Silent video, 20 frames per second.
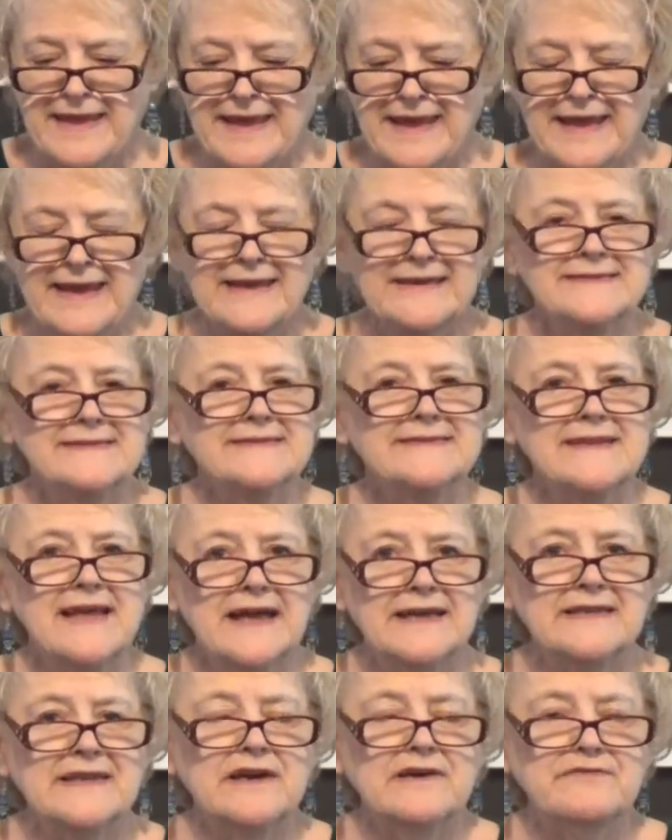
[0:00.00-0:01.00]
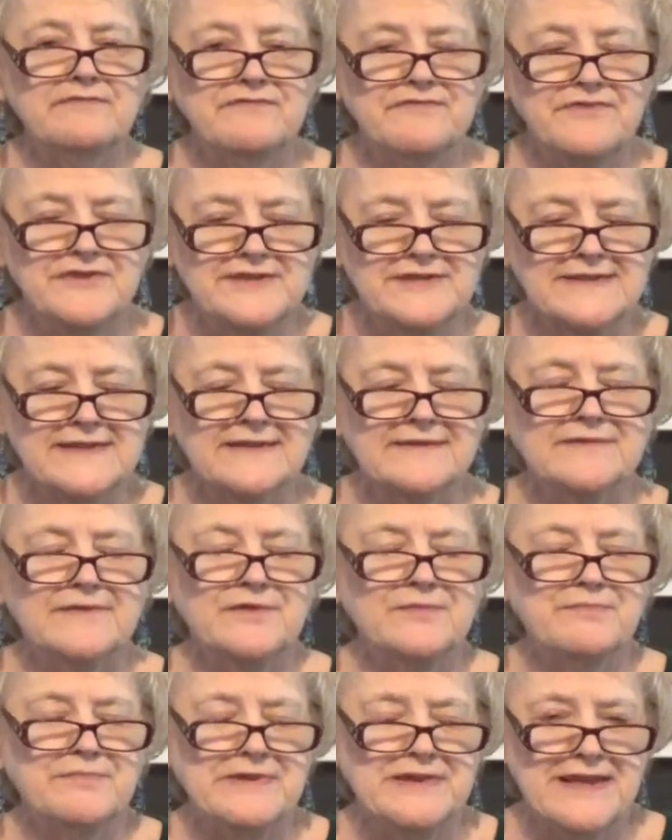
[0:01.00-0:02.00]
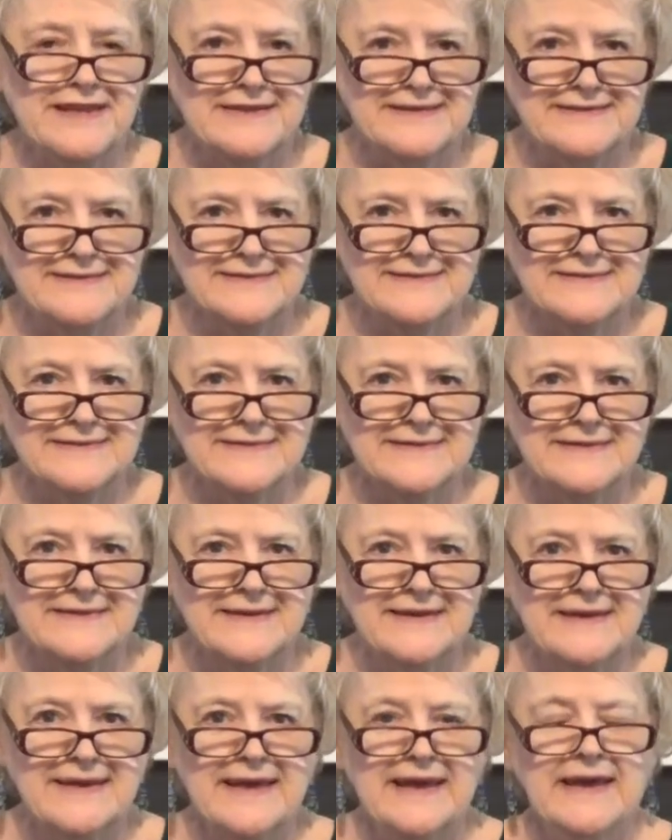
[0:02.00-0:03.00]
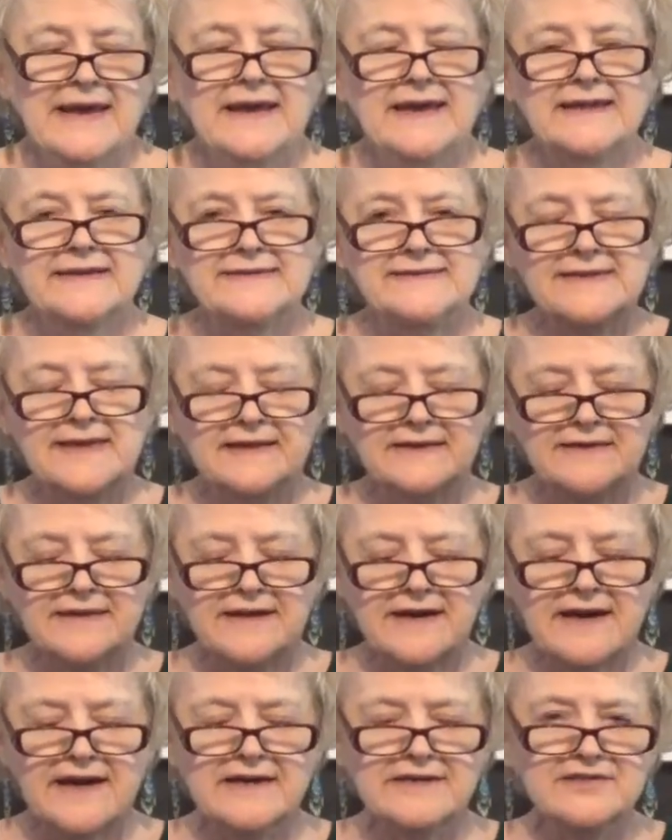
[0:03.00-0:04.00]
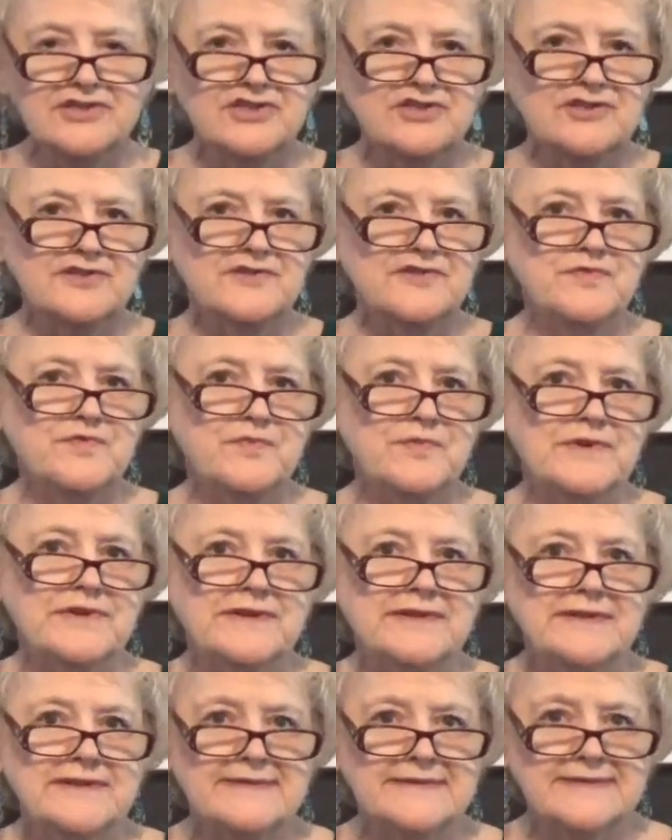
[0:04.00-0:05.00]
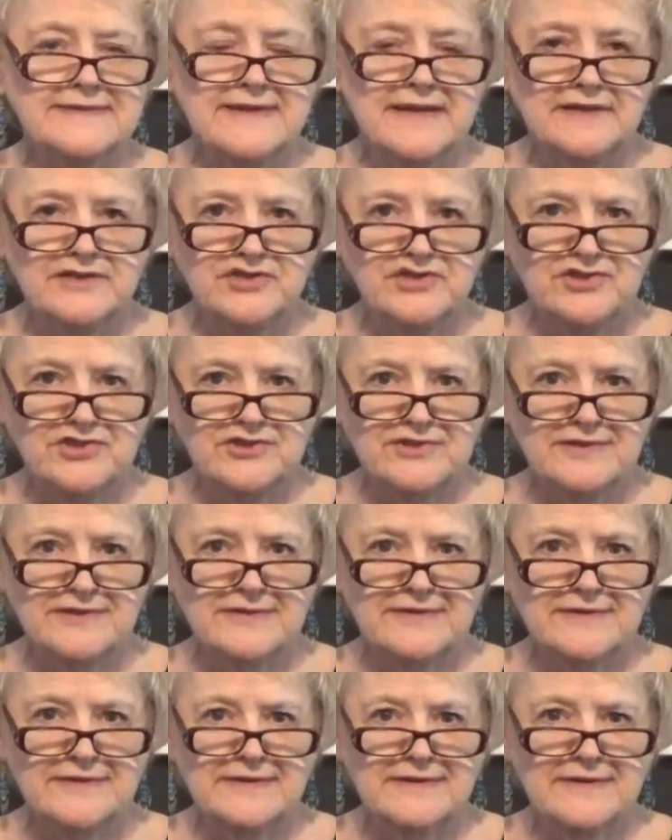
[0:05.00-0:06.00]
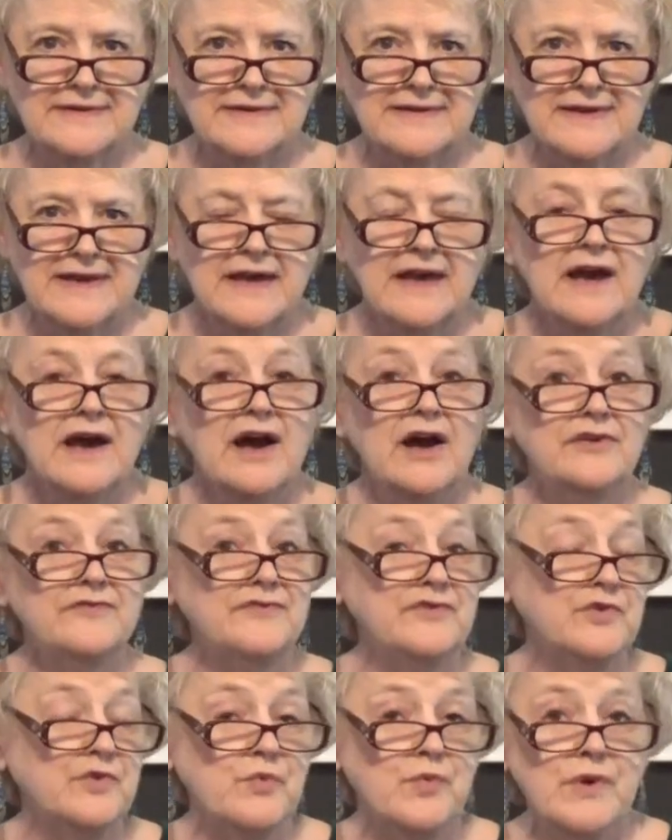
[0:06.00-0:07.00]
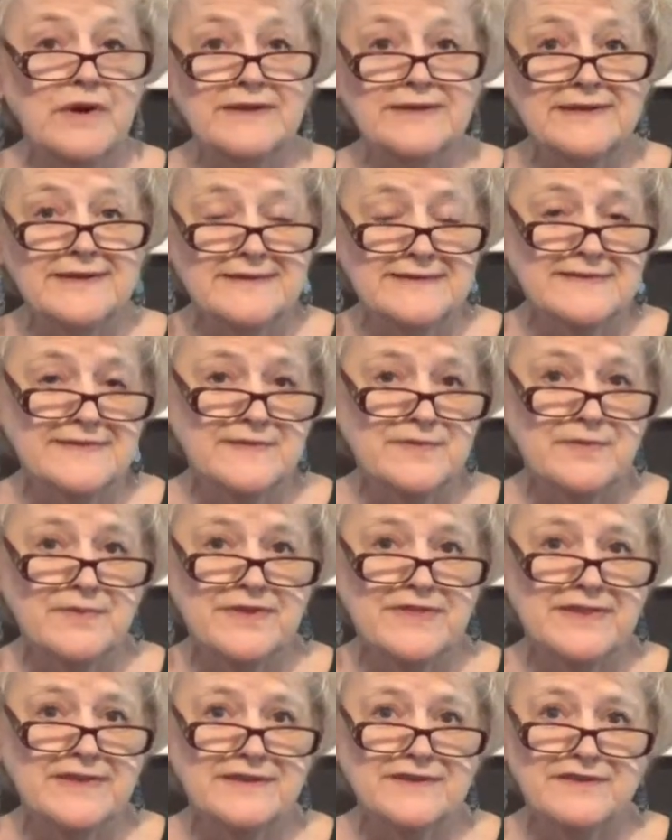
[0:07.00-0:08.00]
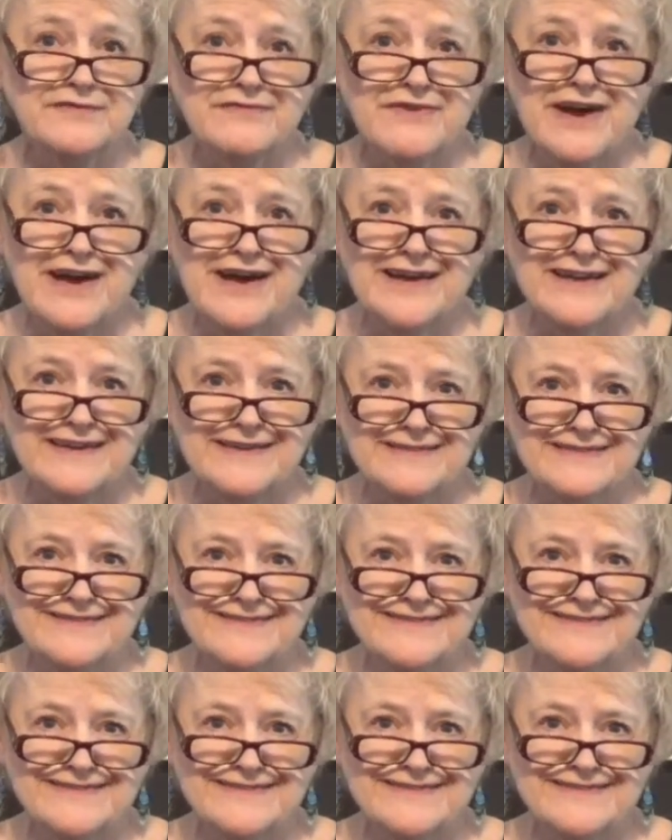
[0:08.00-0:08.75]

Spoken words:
It's not a physical place. It's a conscious realization of your oneness with the divine